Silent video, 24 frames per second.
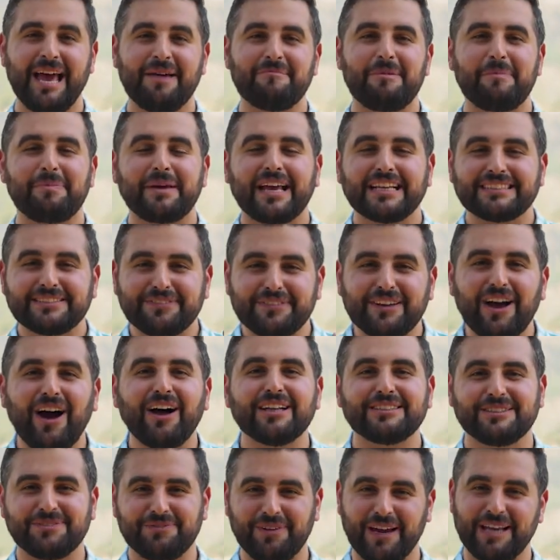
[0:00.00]
but because of
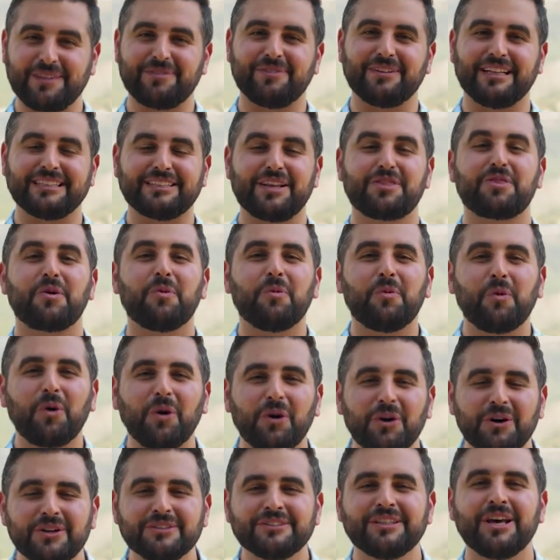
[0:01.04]
God's faithfulness, that the
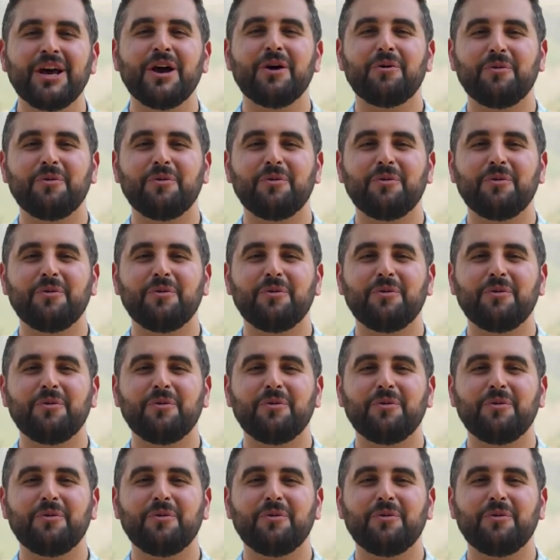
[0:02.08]
world